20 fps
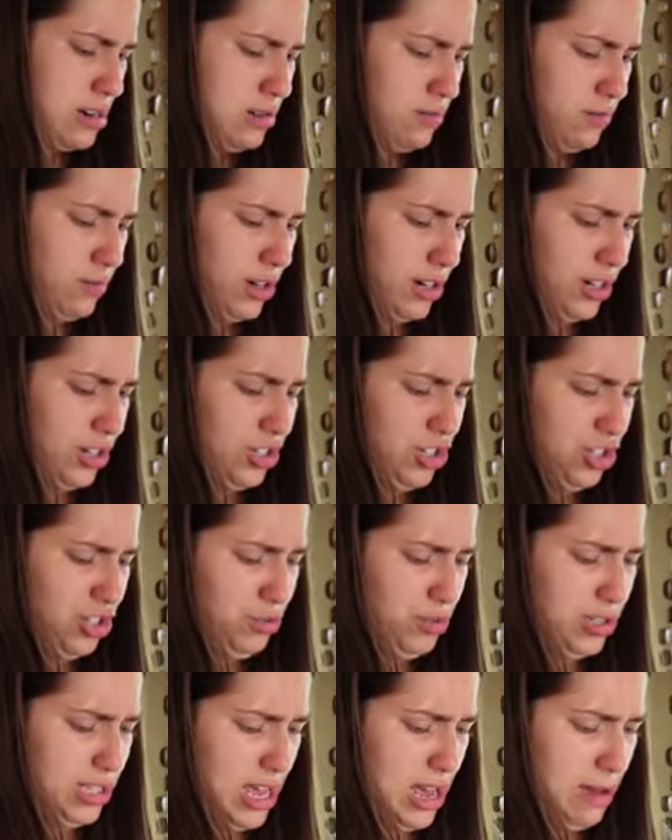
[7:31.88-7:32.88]
We're gonna
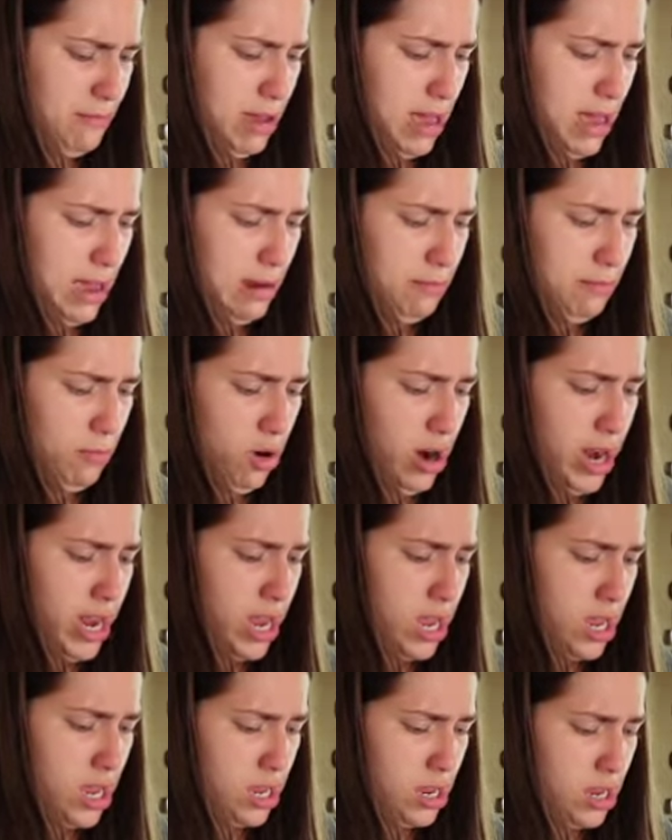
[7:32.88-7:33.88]
juice that bad boy.
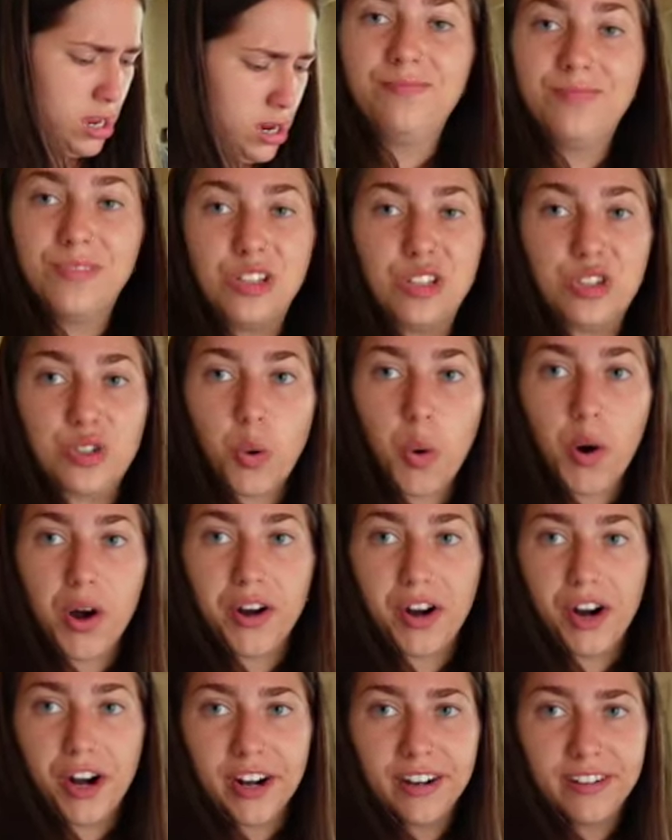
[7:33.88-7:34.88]
It's a
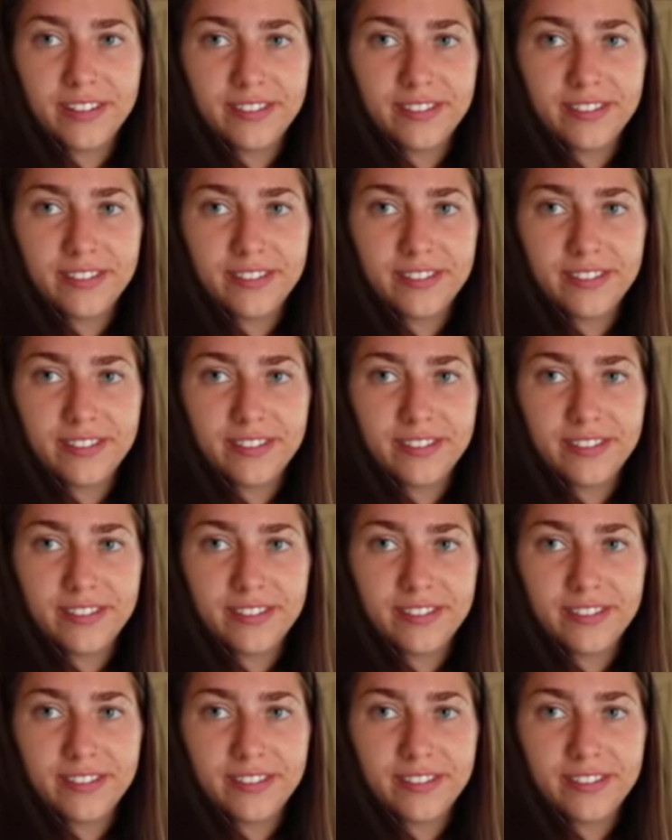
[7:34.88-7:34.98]
squirter.